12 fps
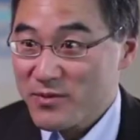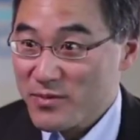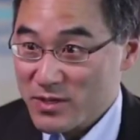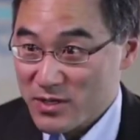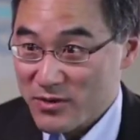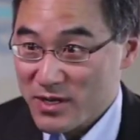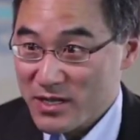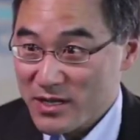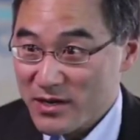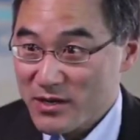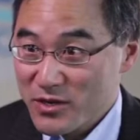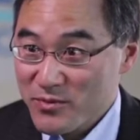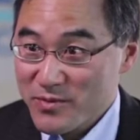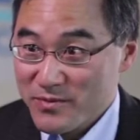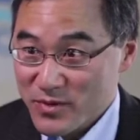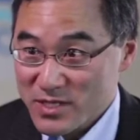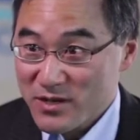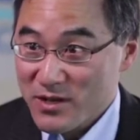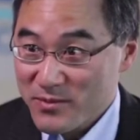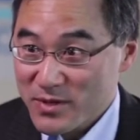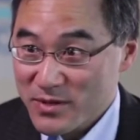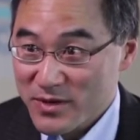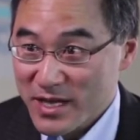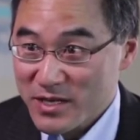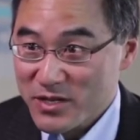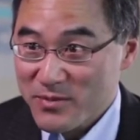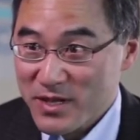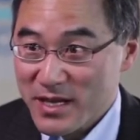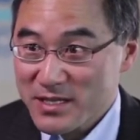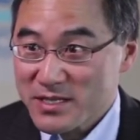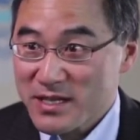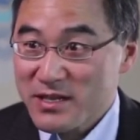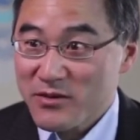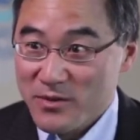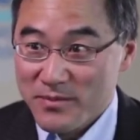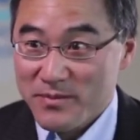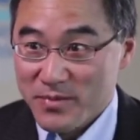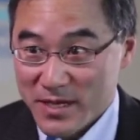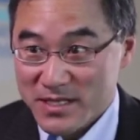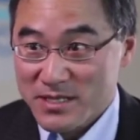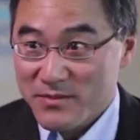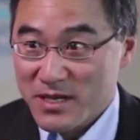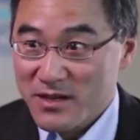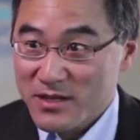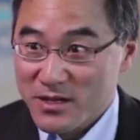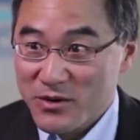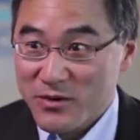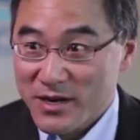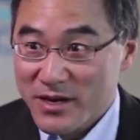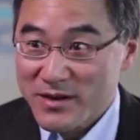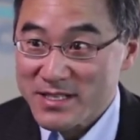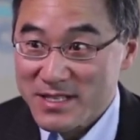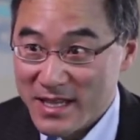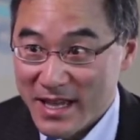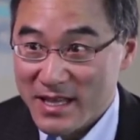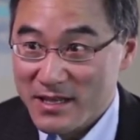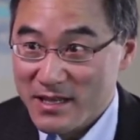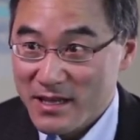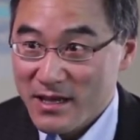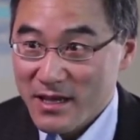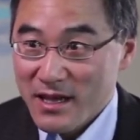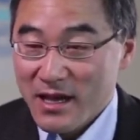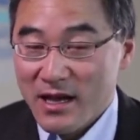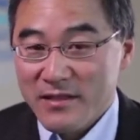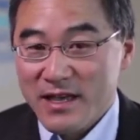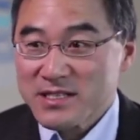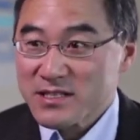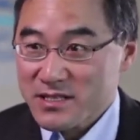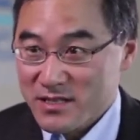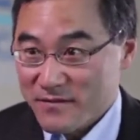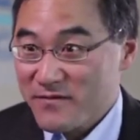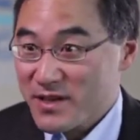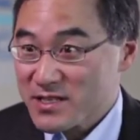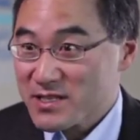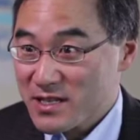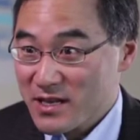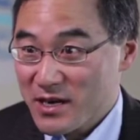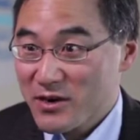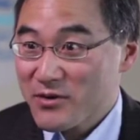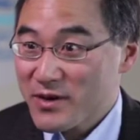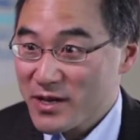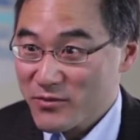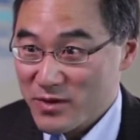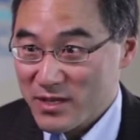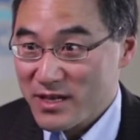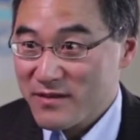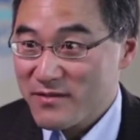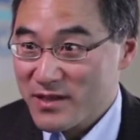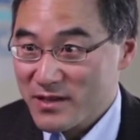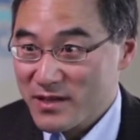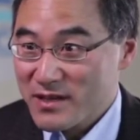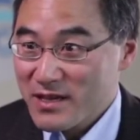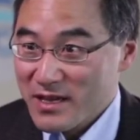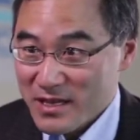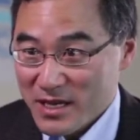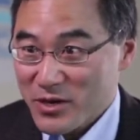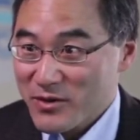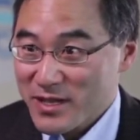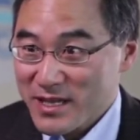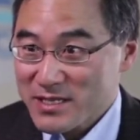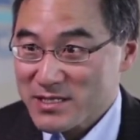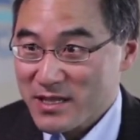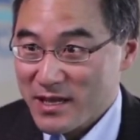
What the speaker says: a balloon in there and do what's called balloon angioplasty, or place something called a coronary stent. That's to fix the narrowing, relieve the narrowing that's